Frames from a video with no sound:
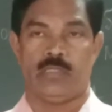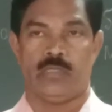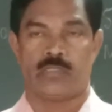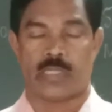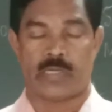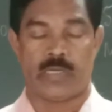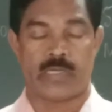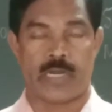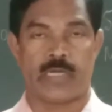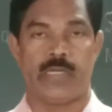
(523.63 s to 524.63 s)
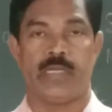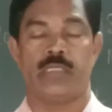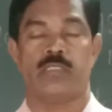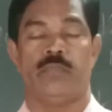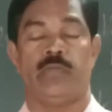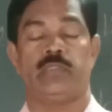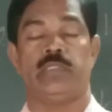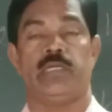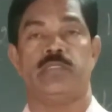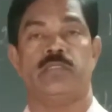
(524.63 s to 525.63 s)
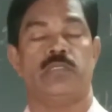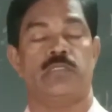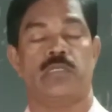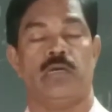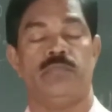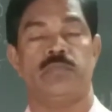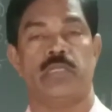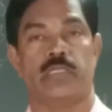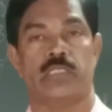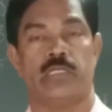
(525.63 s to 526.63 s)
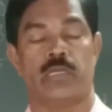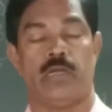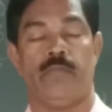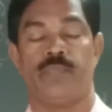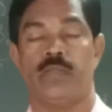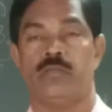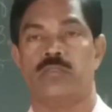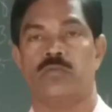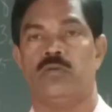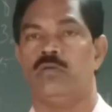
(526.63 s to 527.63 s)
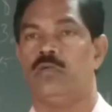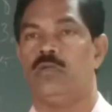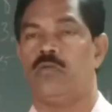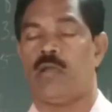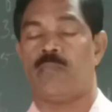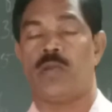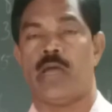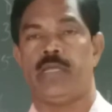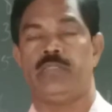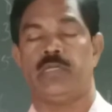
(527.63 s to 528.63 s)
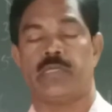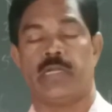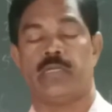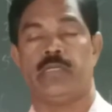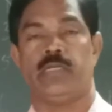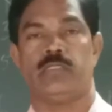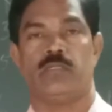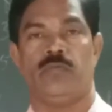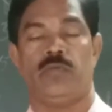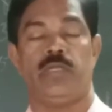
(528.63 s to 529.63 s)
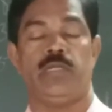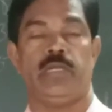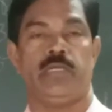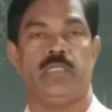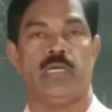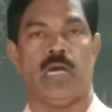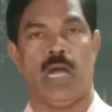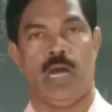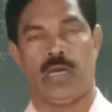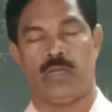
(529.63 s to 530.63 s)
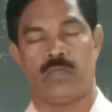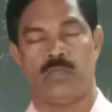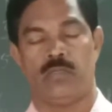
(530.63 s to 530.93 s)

certain techniques, methods, systems, etc. So to apply the techniques, we need the art.